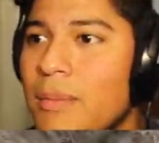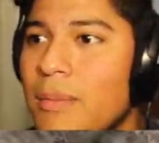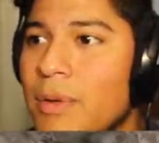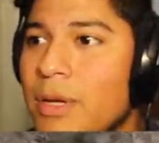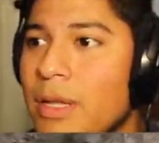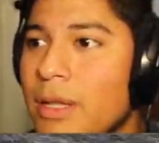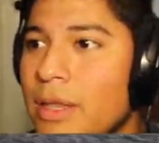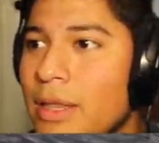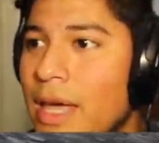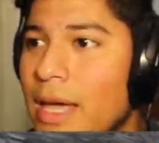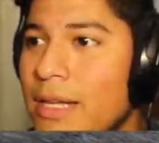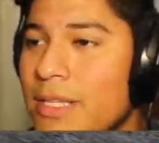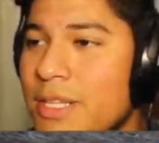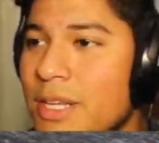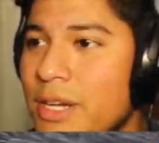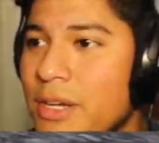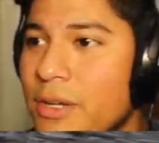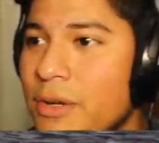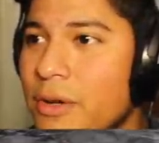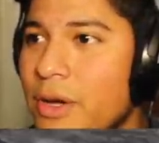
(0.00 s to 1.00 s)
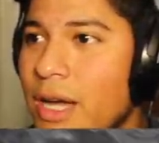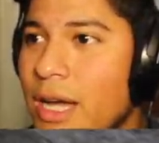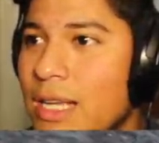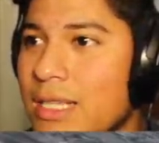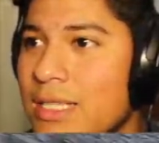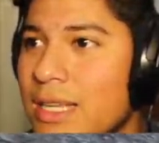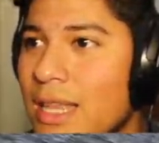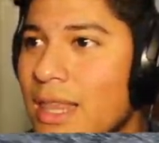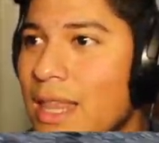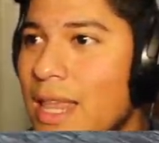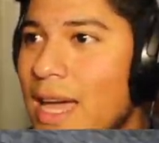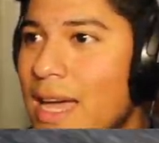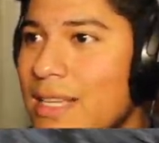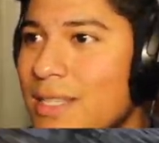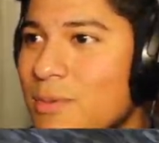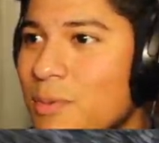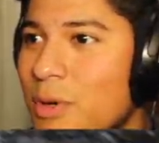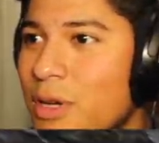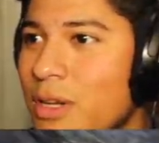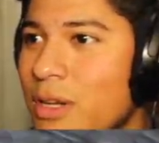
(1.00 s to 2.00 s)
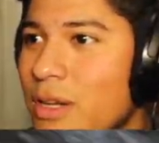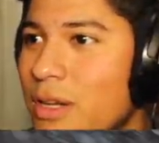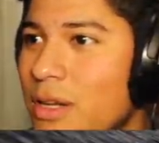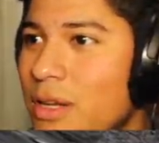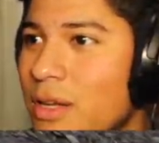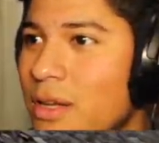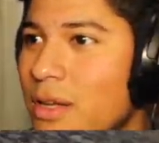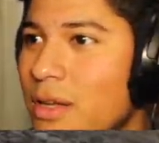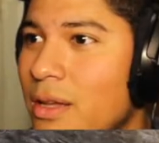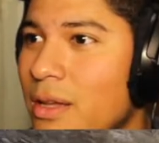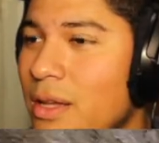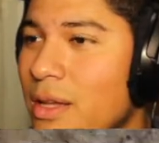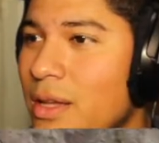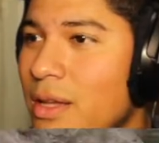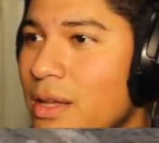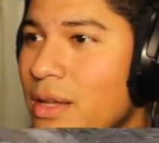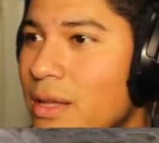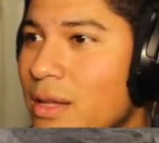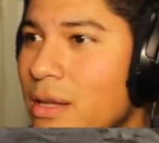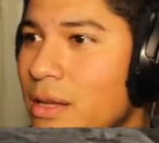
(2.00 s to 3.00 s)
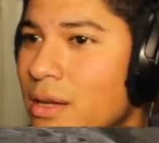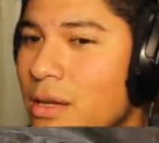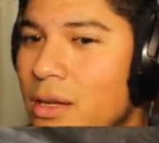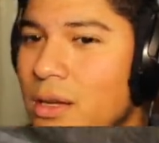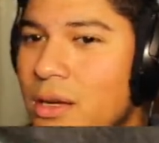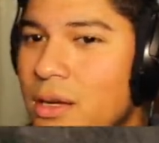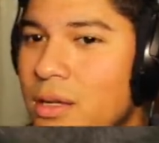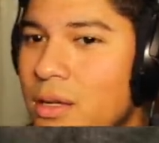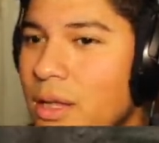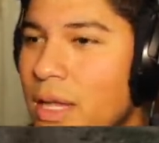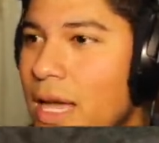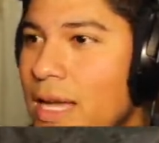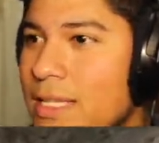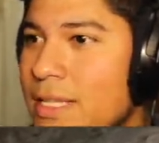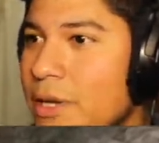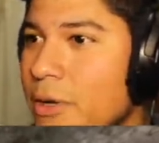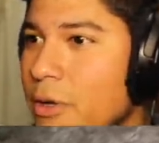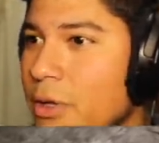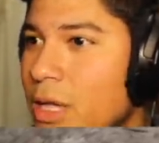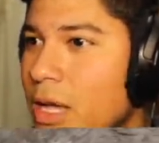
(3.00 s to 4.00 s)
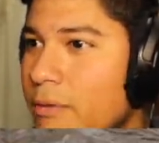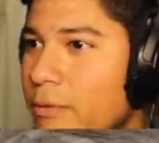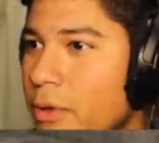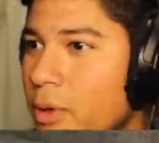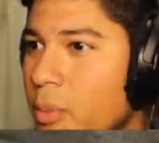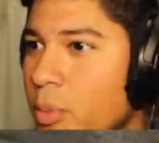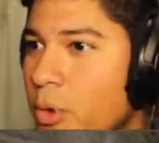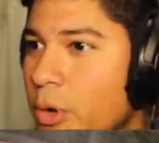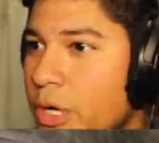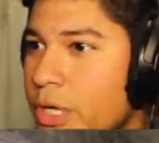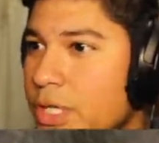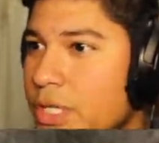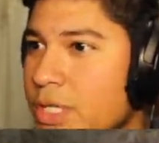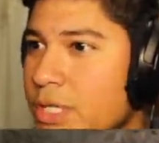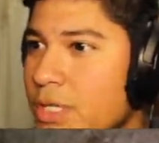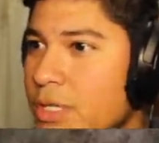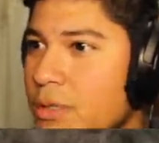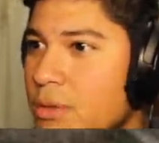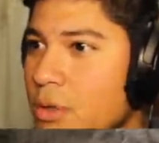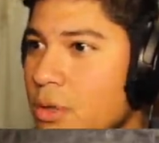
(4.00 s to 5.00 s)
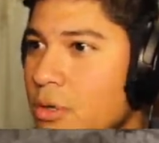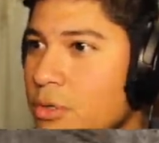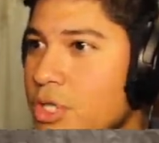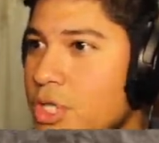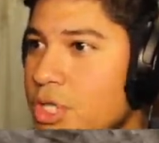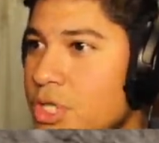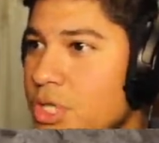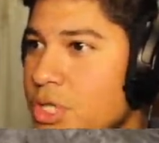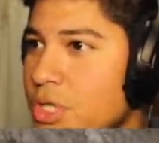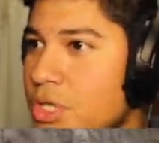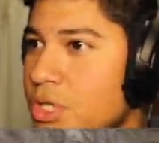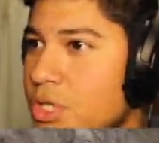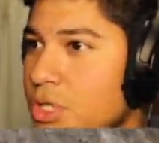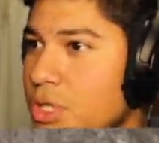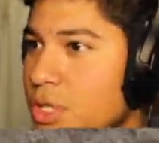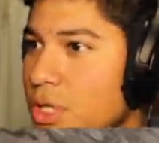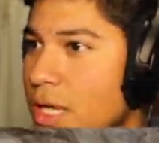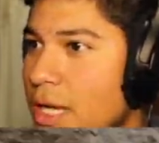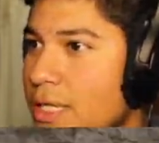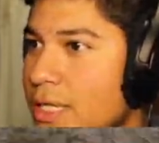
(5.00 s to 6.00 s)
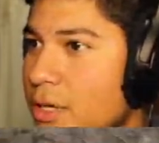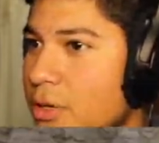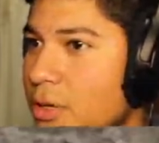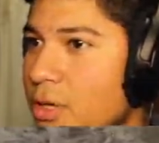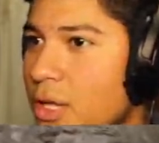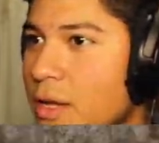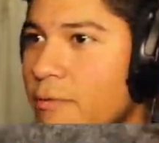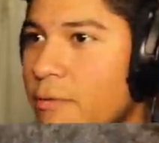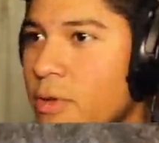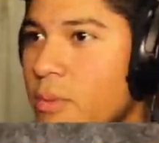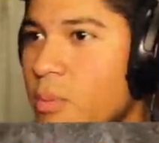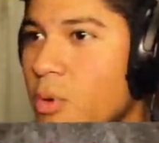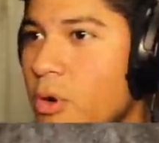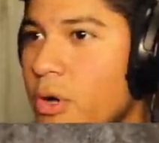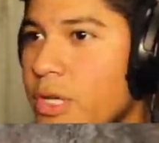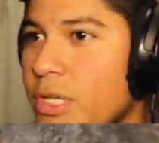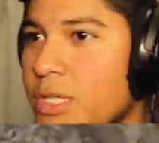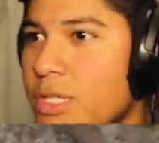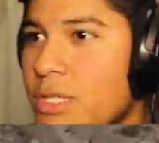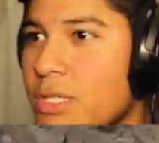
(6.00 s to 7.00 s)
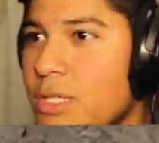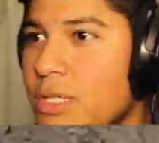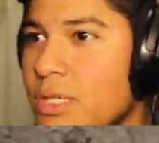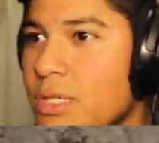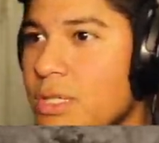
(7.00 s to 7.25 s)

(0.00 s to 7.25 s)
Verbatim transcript: But that is going to do it, guys. Last one. Last hill climb for the boys. Oh, Jesus. Last hill climb for the boys.